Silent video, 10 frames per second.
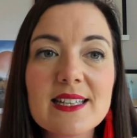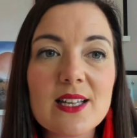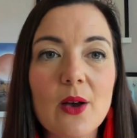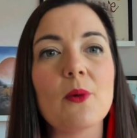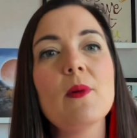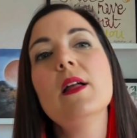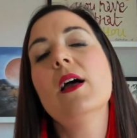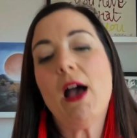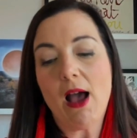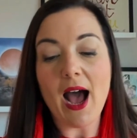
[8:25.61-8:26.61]
So
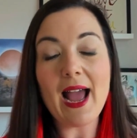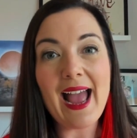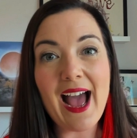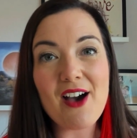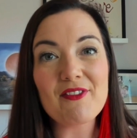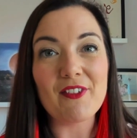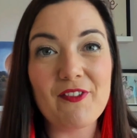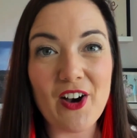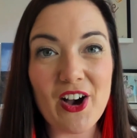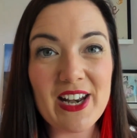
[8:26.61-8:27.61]
I have a
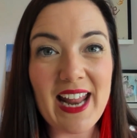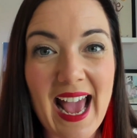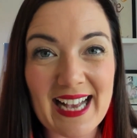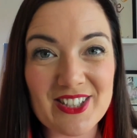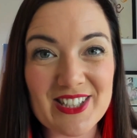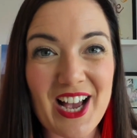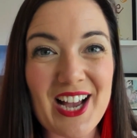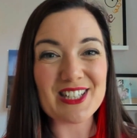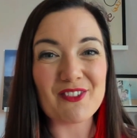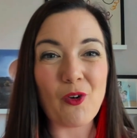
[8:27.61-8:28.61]
fun
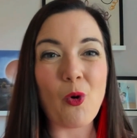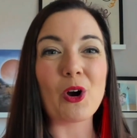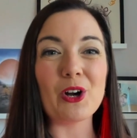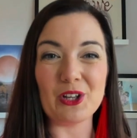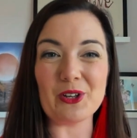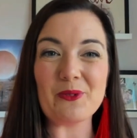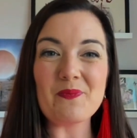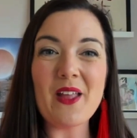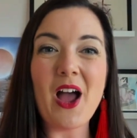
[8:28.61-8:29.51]
exercise for you.